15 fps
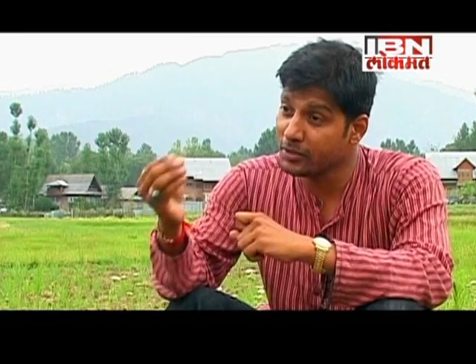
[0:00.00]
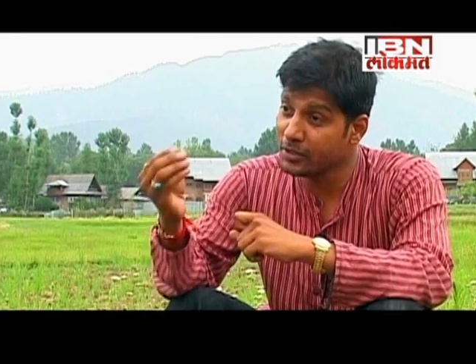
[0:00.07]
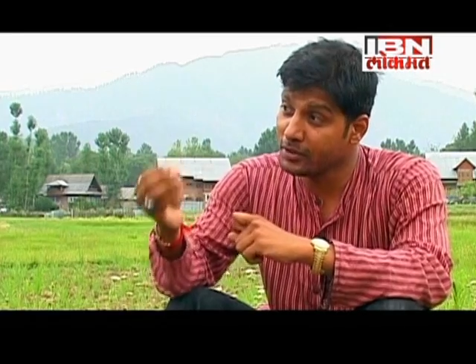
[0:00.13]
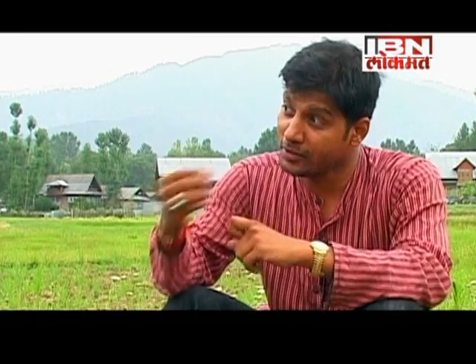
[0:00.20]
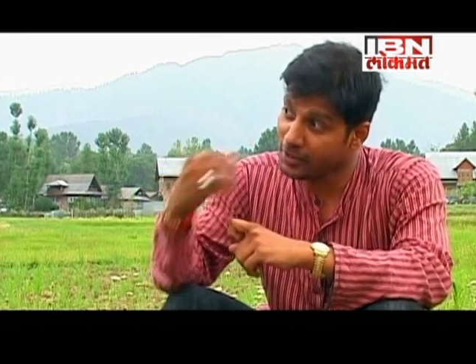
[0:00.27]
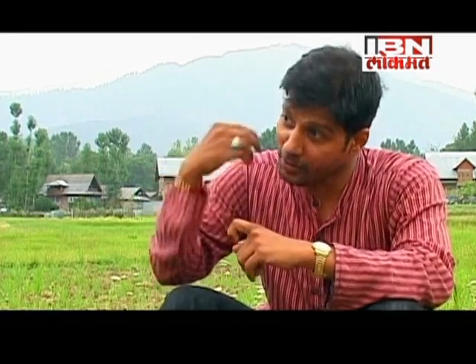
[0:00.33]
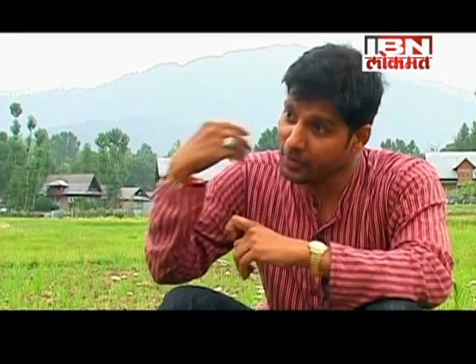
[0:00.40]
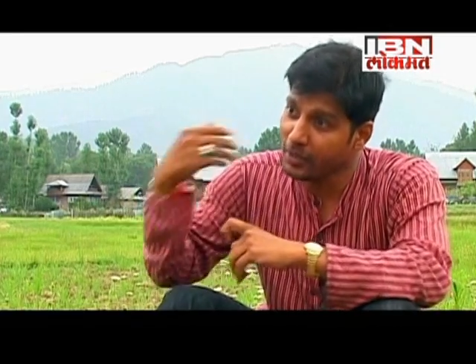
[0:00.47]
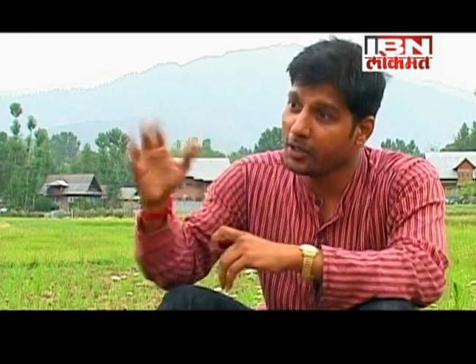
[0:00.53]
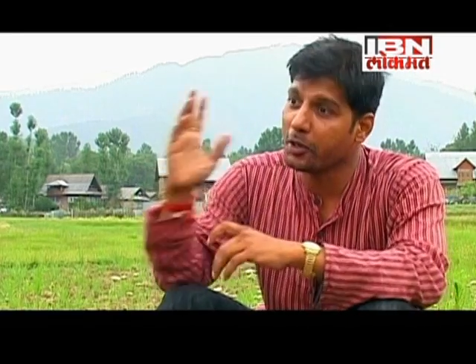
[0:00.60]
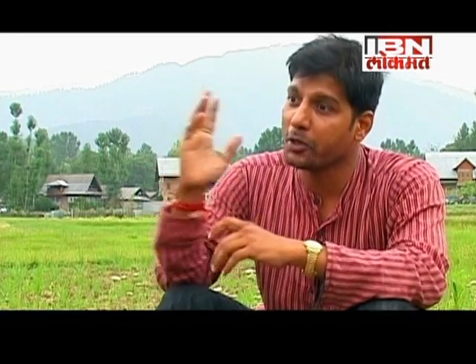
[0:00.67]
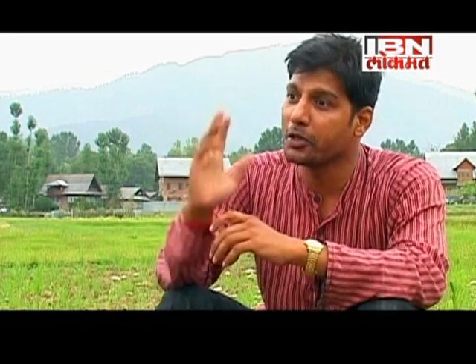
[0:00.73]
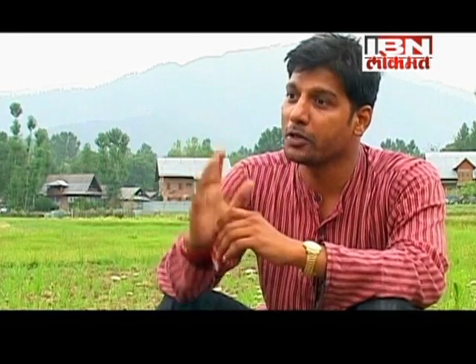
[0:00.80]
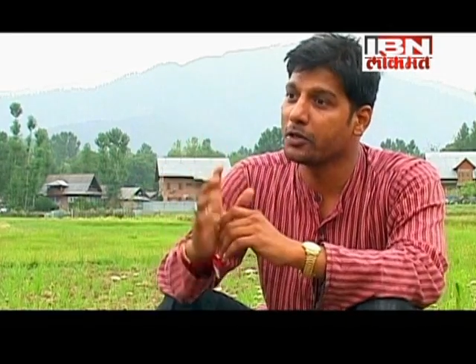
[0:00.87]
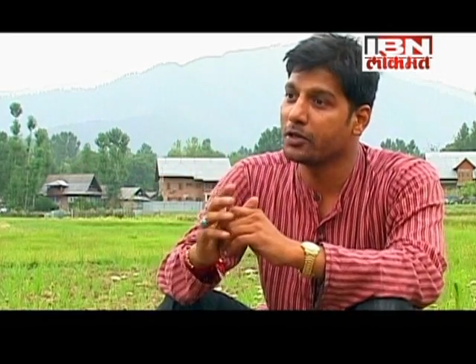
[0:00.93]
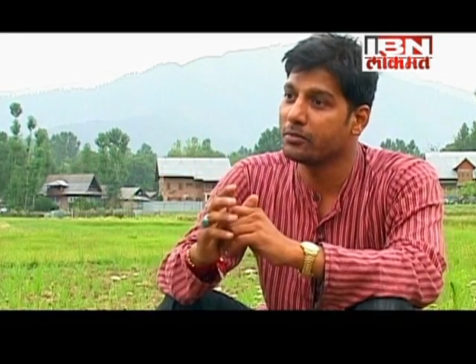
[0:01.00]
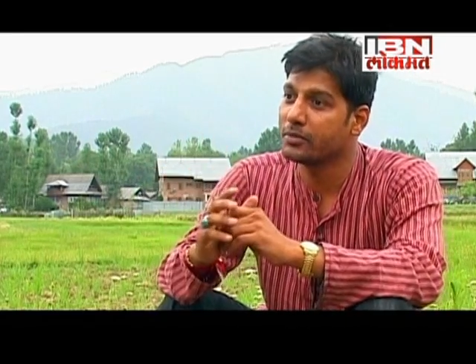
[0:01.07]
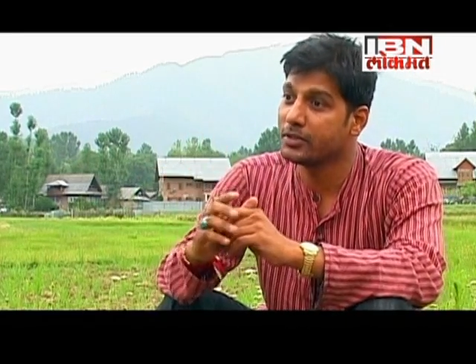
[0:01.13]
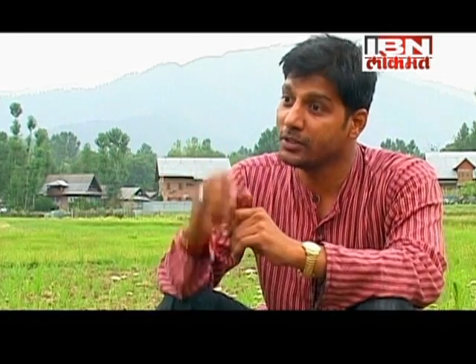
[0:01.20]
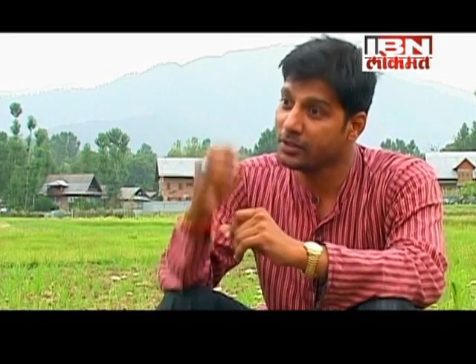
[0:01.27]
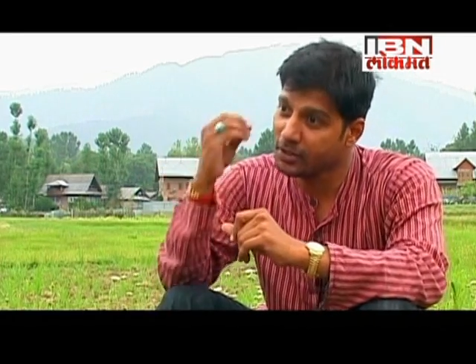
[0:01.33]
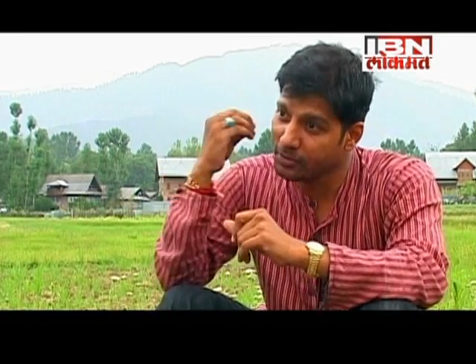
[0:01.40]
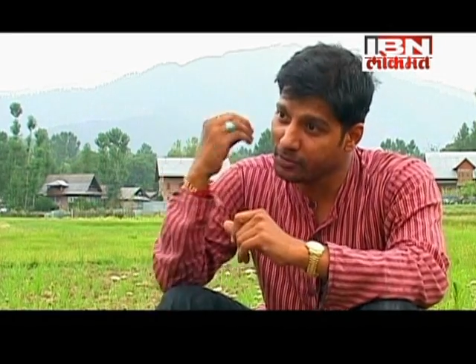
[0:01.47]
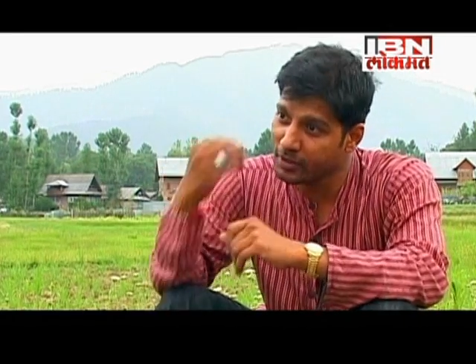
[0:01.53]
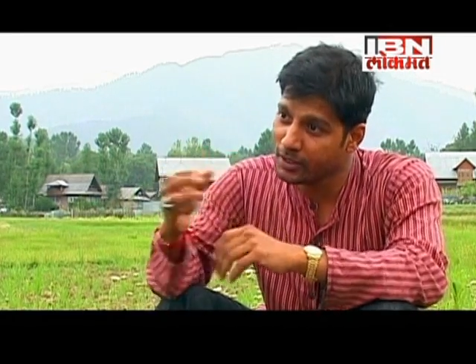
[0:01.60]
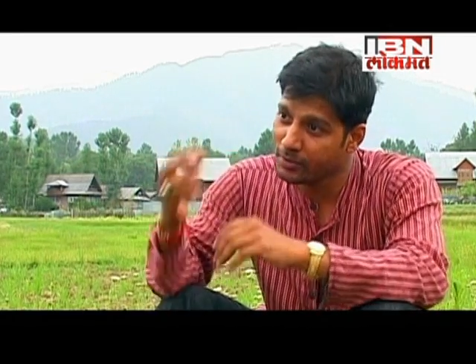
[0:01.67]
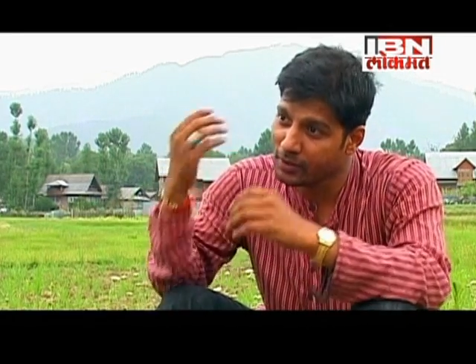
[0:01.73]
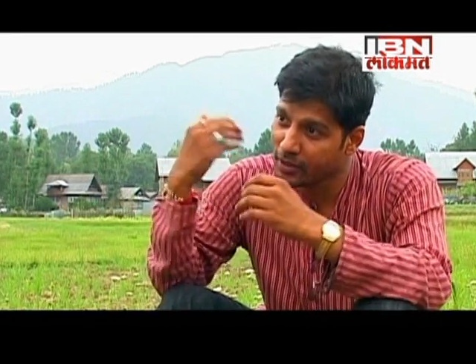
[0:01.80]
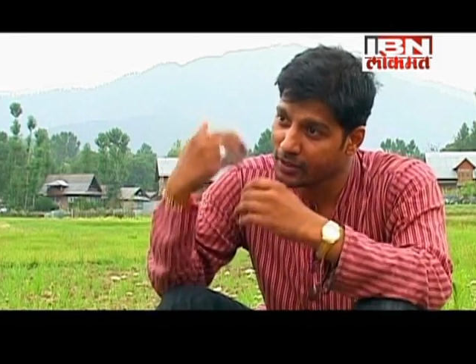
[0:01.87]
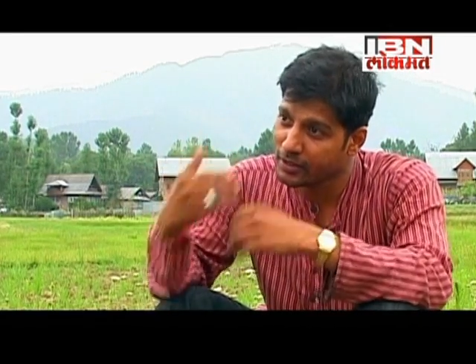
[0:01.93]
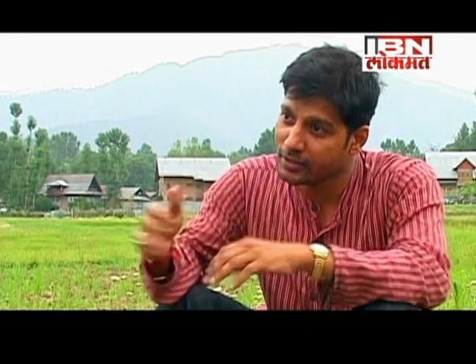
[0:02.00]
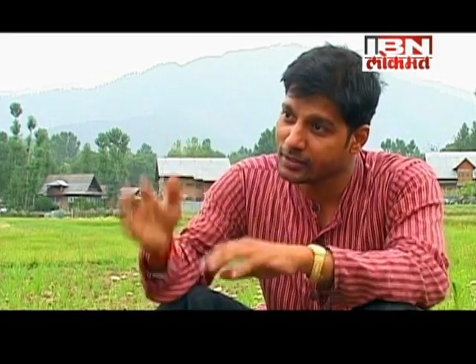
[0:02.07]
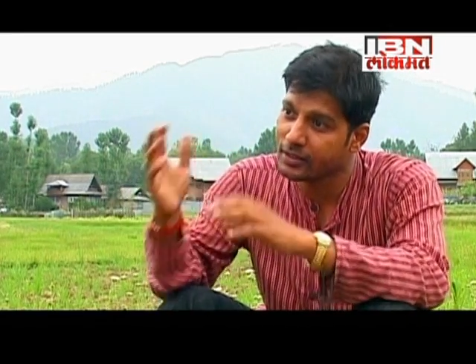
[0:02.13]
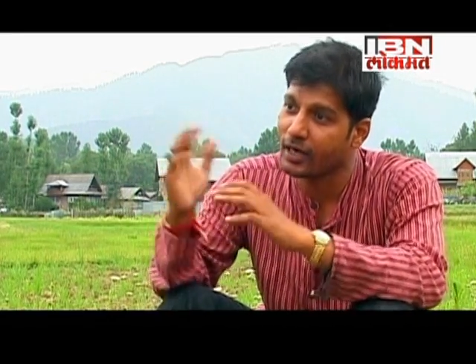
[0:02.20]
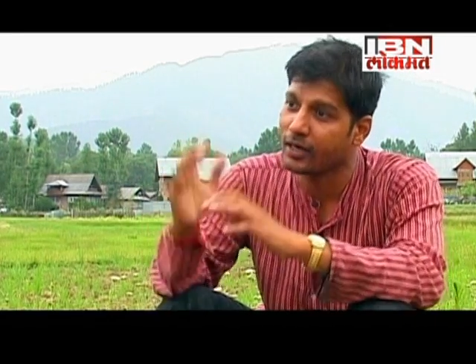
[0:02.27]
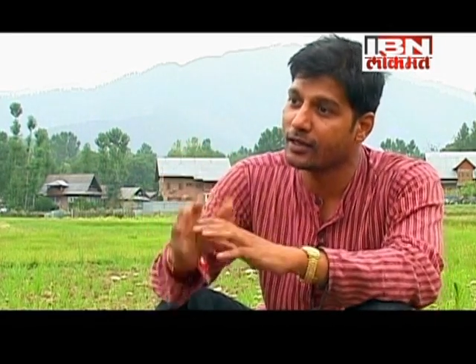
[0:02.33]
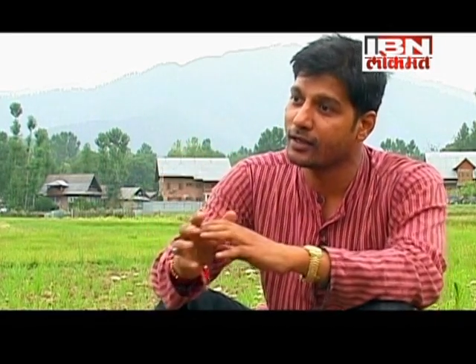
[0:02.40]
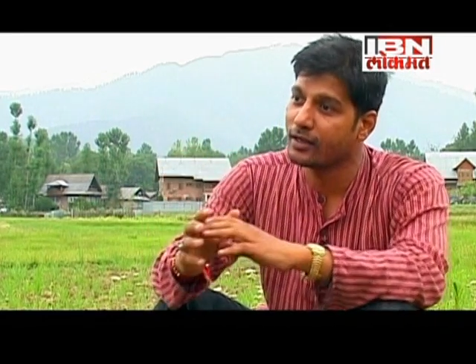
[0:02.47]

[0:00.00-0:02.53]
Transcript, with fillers: would be a witness of some gruesome happening